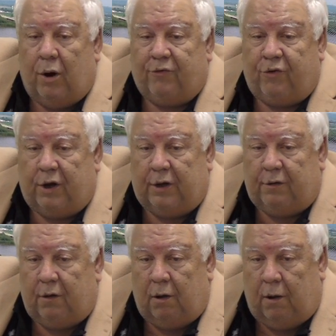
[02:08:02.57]
president.
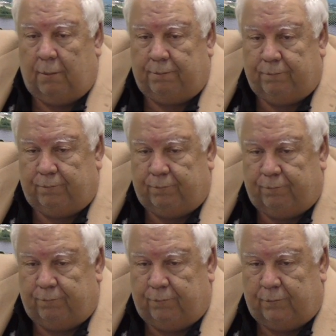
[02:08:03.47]

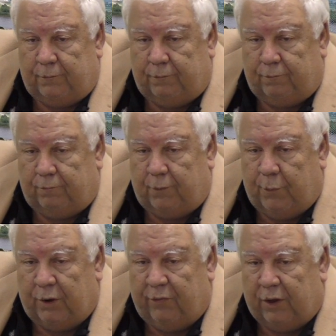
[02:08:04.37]
Uh,
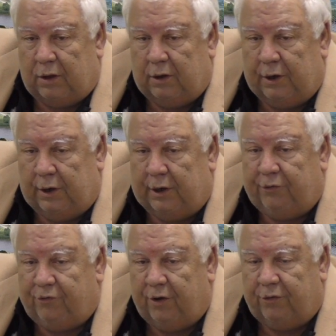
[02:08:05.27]

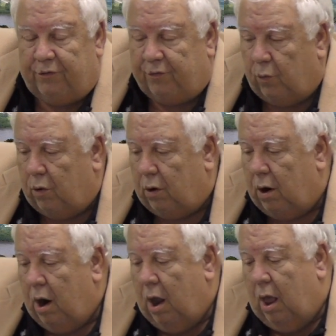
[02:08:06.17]
Clint
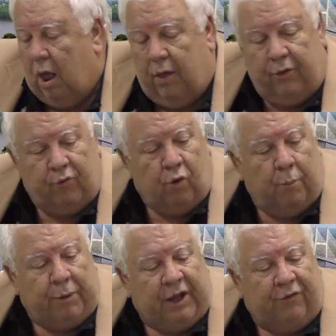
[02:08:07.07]
or the
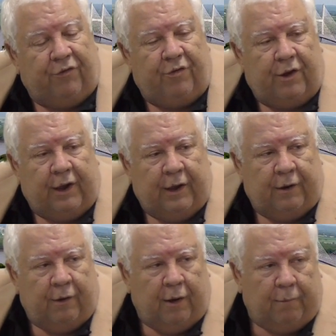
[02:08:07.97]
Trumpians,
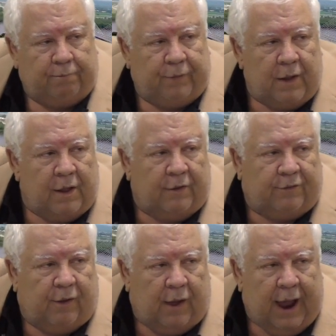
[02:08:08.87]
and um,
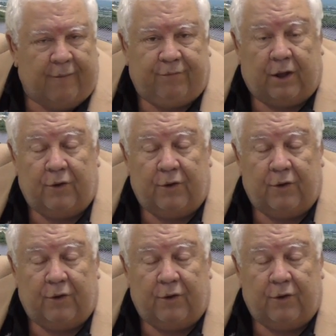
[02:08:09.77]
uh, half the